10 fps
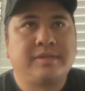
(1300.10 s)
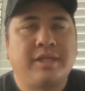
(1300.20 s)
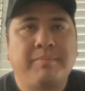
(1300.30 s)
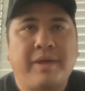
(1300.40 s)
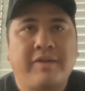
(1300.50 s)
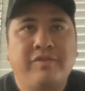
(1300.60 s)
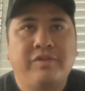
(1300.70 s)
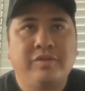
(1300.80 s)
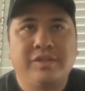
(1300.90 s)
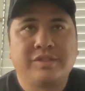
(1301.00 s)
and
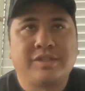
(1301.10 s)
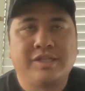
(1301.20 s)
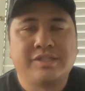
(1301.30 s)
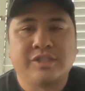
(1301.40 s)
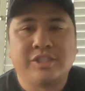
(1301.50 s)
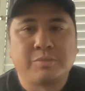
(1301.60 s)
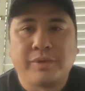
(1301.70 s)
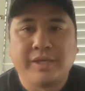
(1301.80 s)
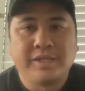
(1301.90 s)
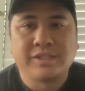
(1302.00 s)
impactful, it's it's going to
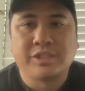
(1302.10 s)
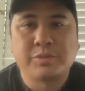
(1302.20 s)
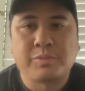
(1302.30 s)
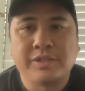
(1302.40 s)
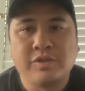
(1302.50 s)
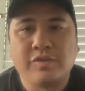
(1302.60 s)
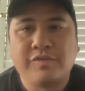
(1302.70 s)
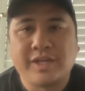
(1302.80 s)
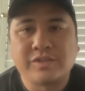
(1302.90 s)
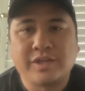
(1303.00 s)
spread. It's going to spread so
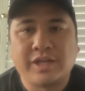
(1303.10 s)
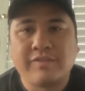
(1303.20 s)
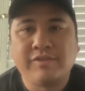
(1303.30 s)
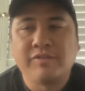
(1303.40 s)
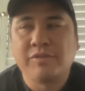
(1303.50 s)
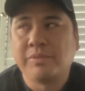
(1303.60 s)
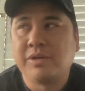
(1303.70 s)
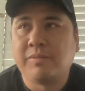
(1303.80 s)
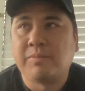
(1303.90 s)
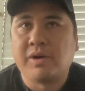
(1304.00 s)
fast, right? I've never been
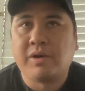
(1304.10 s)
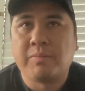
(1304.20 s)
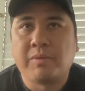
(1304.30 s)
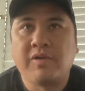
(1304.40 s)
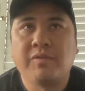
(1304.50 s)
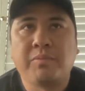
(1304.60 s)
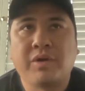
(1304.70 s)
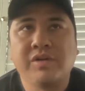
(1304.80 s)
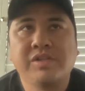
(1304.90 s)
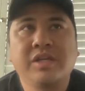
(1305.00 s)
a, par- a part of a
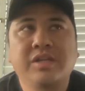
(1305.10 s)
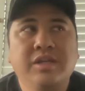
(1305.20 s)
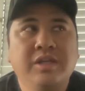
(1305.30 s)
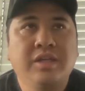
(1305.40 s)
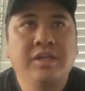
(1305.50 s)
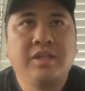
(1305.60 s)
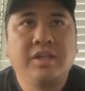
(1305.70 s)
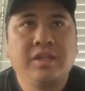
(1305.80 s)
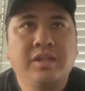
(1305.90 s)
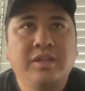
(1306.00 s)
project
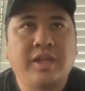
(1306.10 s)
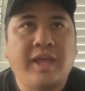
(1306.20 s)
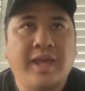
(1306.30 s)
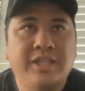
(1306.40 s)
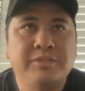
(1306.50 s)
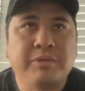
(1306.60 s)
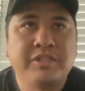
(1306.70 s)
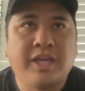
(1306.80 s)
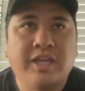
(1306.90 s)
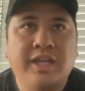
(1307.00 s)
that had this
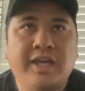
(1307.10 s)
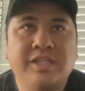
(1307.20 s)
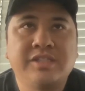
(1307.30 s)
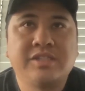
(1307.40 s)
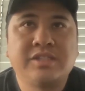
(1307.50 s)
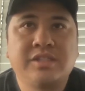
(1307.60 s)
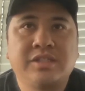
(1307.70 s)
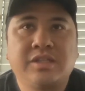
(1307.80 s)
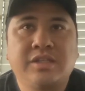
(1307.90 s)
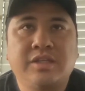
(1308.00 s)
much headlines
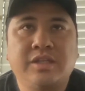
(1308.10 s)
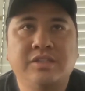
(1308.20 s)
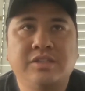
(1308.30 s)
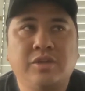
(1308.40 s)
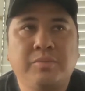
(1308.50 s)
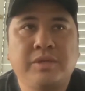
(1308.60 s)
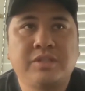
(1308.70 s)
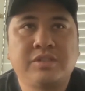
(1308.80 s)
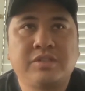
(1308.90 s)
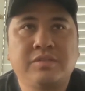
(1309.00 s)
and so
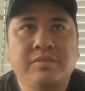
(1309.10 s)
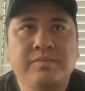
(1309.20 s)
much